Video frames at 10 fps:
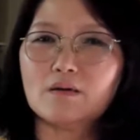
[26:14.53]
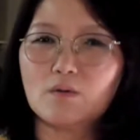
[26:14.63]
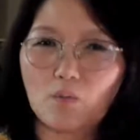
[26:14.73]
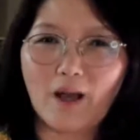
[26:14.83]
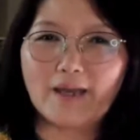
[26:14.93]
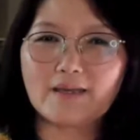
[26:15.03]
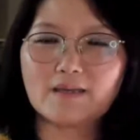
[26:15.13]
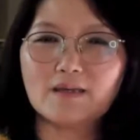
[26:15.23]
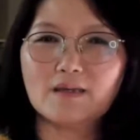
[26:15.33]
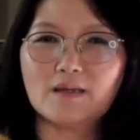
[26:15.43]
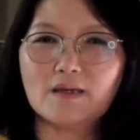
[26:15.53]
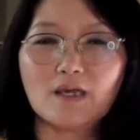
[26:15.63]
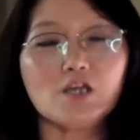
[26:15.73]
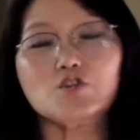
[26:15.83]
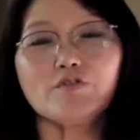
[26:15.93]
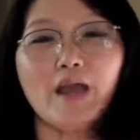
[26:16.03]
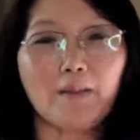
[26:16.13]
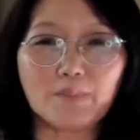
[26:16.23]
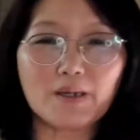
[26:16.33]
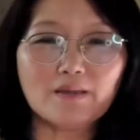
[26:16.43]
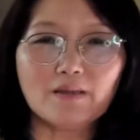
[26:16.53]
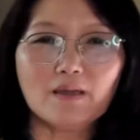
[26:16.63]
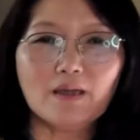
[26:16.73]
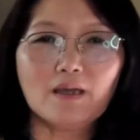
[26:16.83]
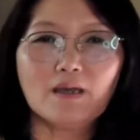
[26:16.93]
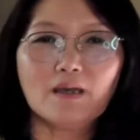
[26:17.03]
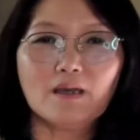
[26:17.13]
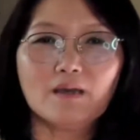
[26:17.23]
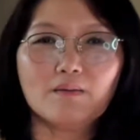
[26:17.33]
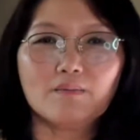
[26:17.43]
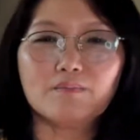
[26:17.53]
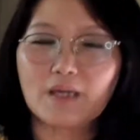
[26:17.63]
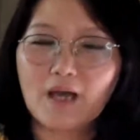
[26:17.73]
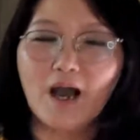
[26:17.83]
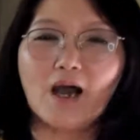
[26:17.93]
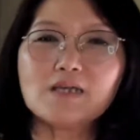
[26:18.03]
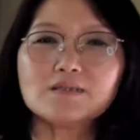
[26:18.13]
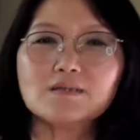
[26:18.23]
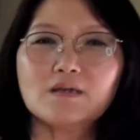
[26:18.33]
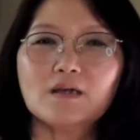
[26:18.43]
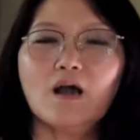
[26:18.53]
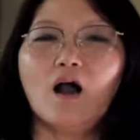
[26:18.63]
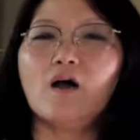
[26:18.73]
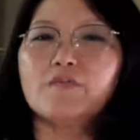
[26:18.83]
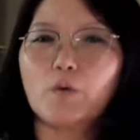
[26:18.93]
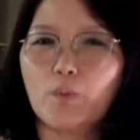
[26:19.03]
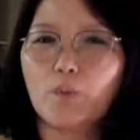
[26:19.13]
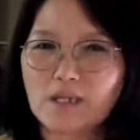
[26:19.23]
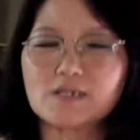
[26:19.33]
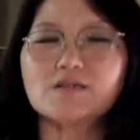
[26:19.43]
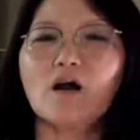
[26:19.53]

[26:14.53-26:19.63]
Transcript: Why? Injury happen because of the weakness